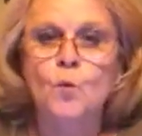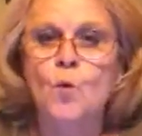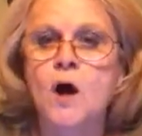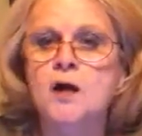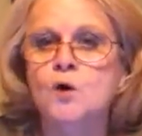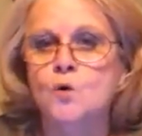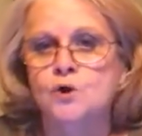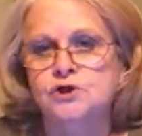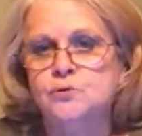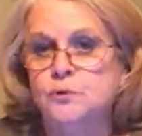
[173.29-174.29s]
what
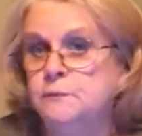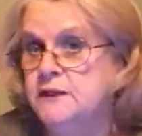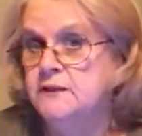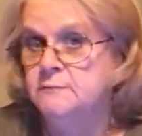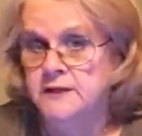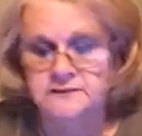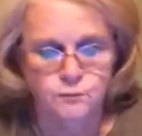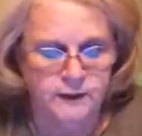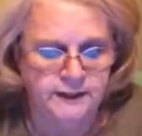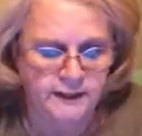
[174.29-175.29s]
course would be the best
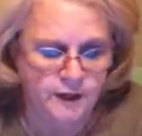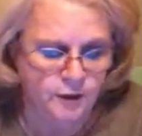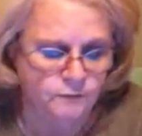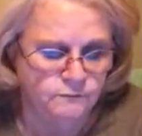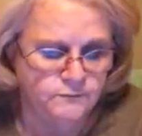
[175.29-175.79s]
way to go.